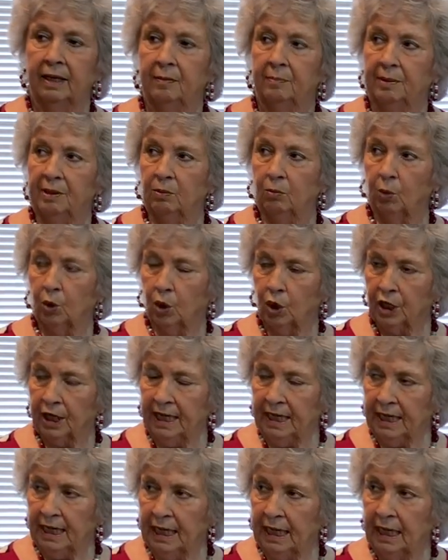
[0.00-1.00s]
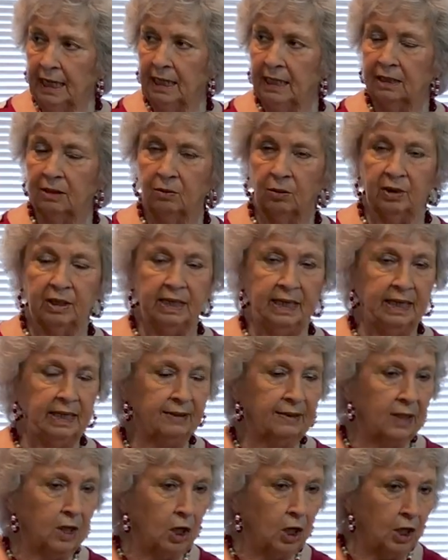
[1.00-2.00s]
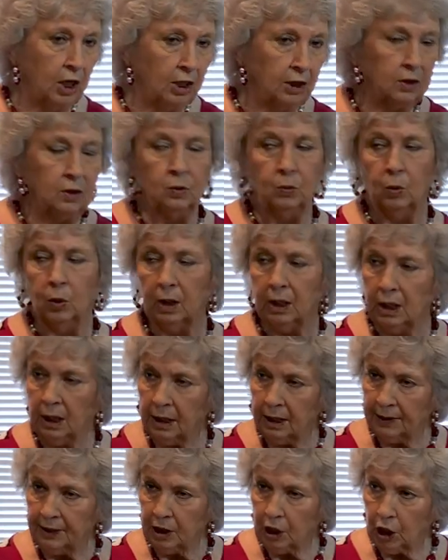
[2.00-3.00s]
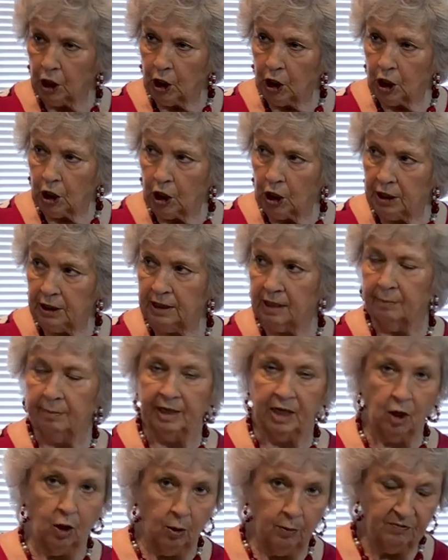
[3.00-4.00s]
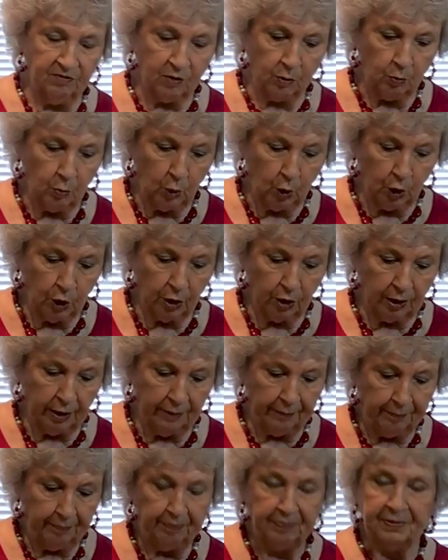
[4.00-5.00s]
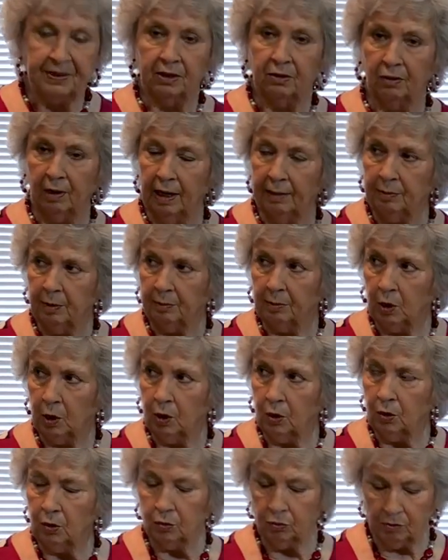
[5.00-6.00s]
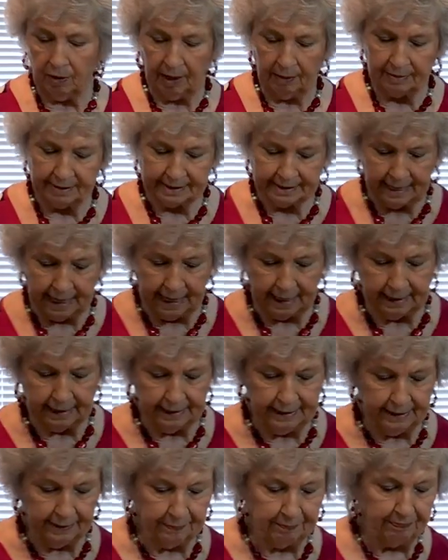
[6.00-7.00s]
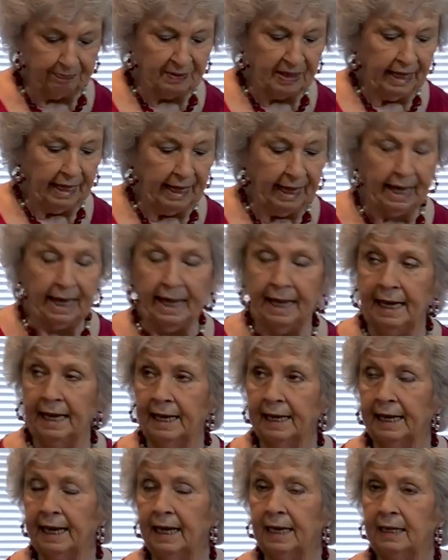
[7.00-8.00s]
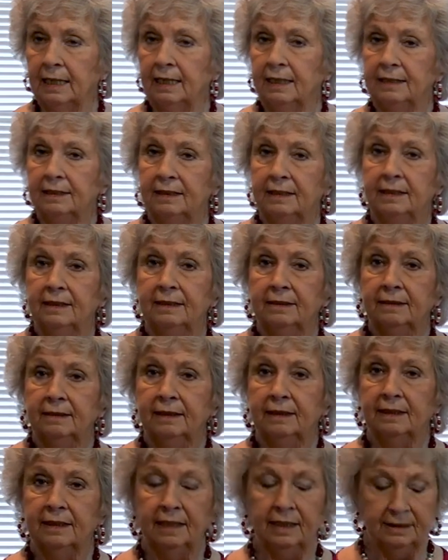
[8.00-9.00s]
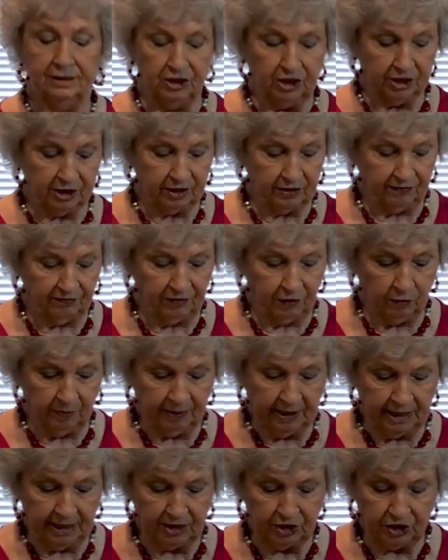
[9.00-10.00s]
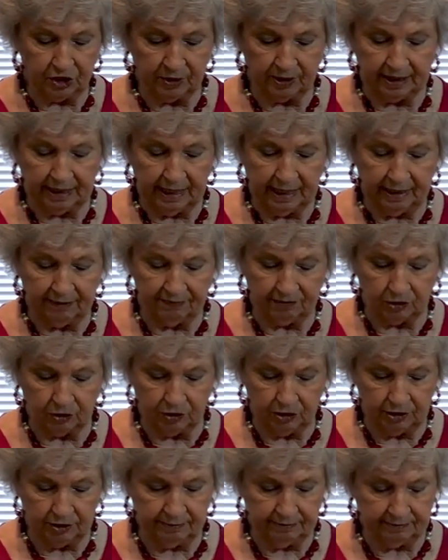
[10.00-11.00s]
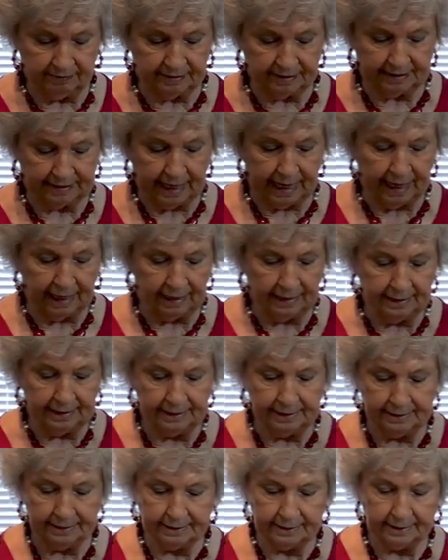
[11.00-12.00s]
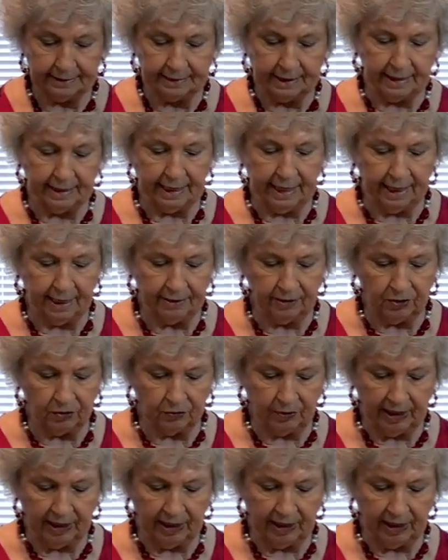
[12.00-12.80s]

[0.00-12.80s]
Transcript: be working, working in the garden, working in the yard, coming home from work, grab a bowl, grab a salad, and in just a few minutes you can have a good salad and sit down and